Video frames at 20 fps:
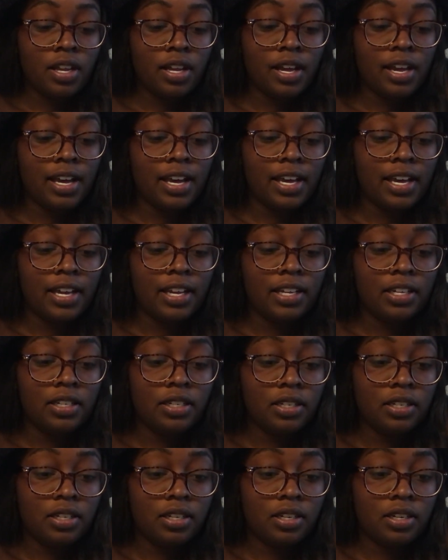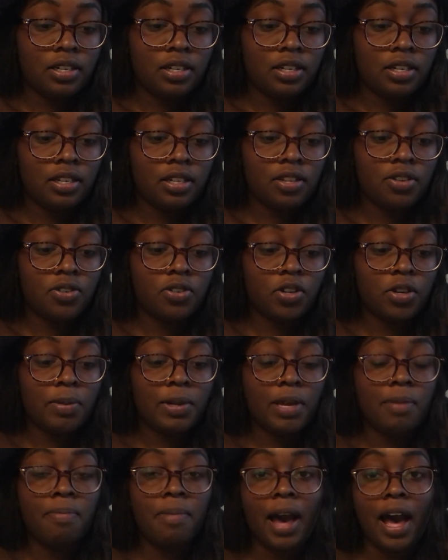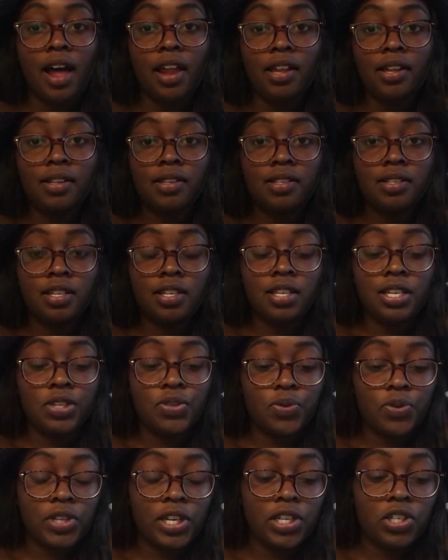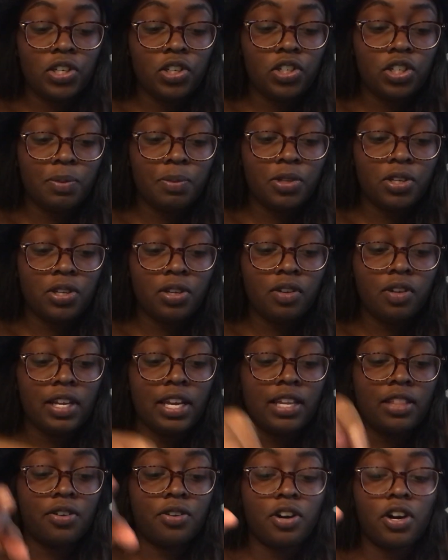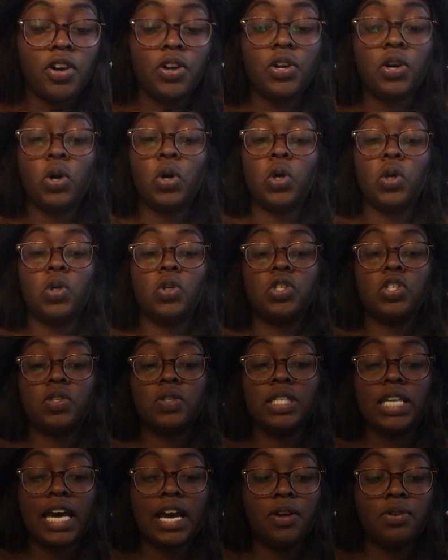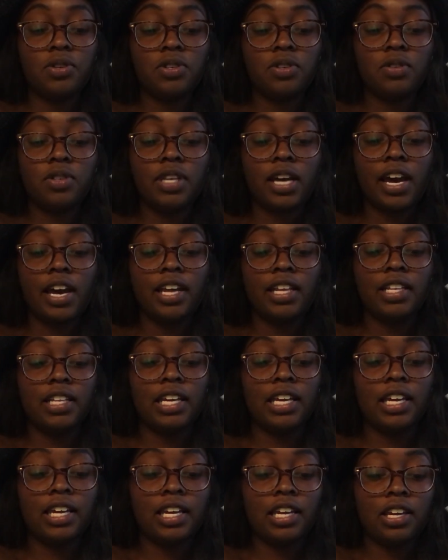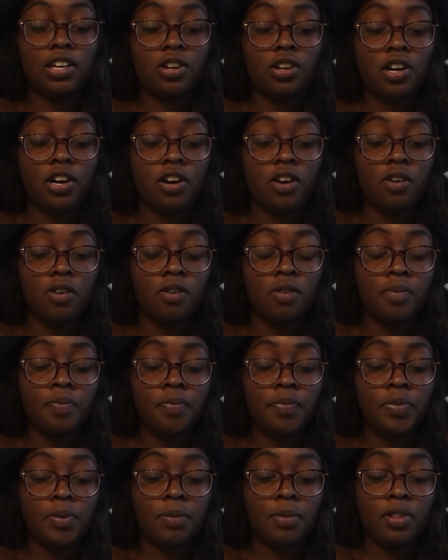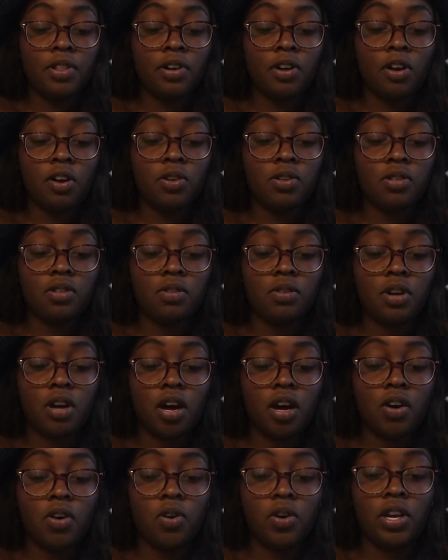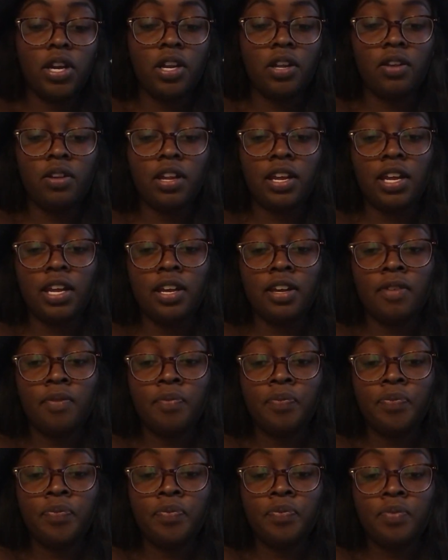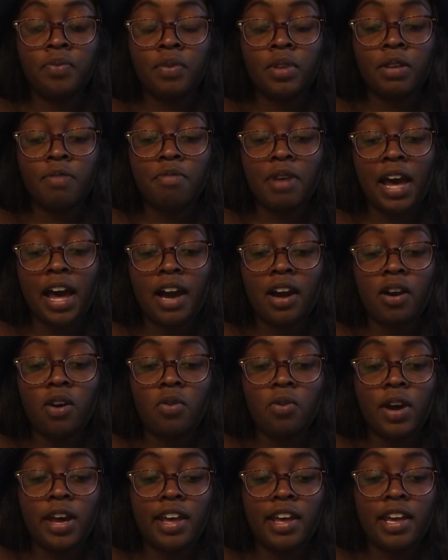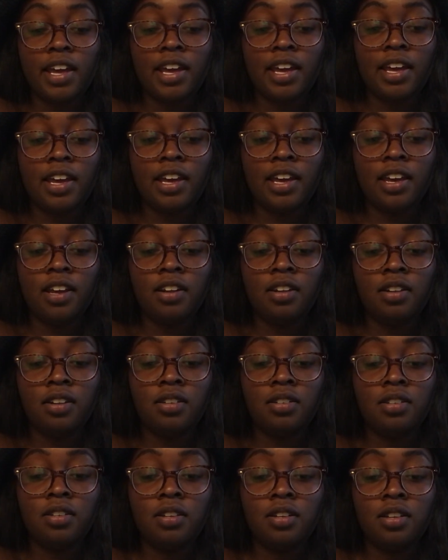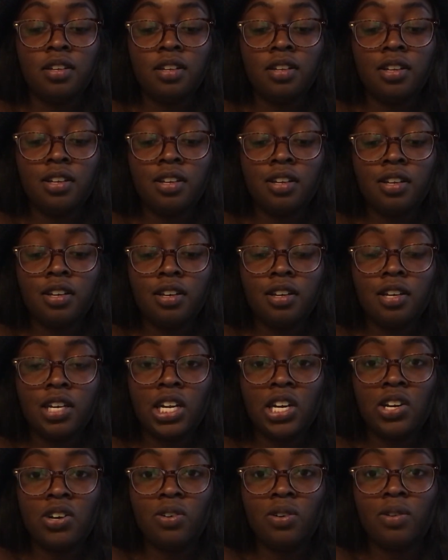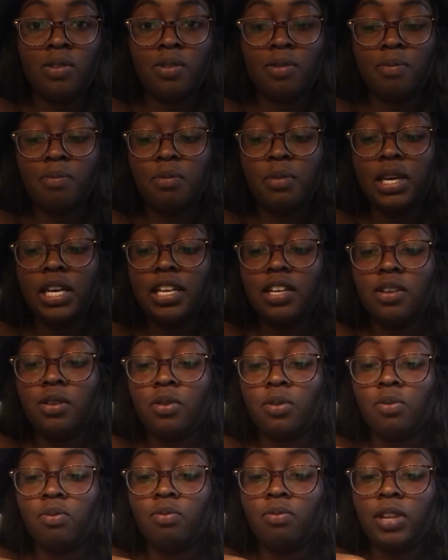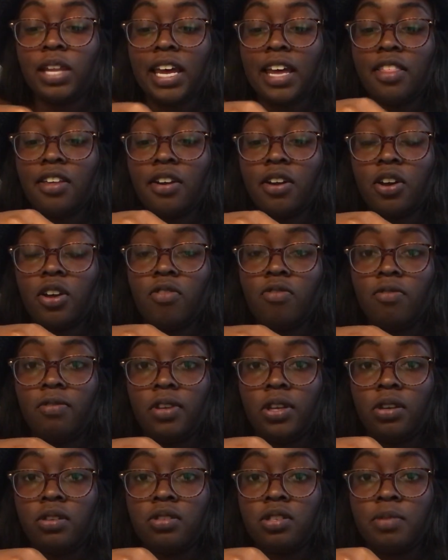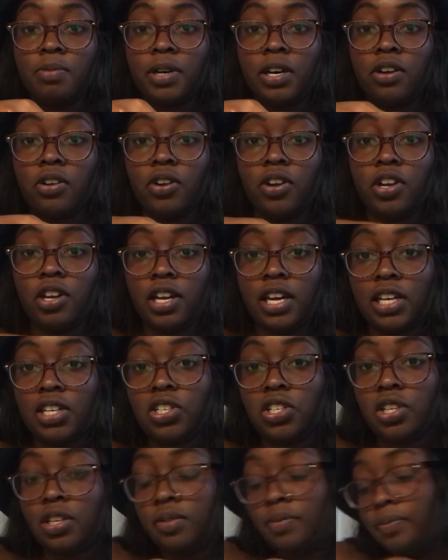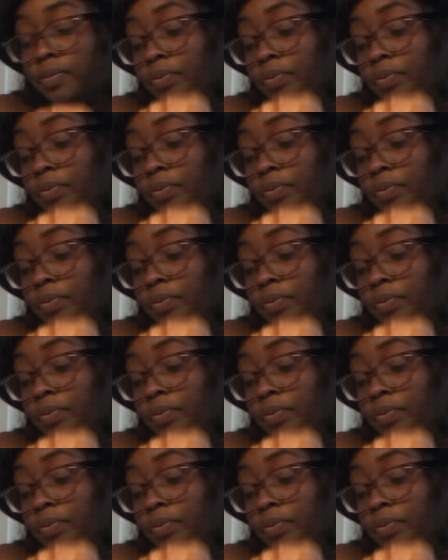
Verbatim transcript: And there's gonna be a balance in this relationship too. Like, they're not gonna hold you down too tightly, you know? But they're also not going to like back away and, you know, make you lay there confused about your connection.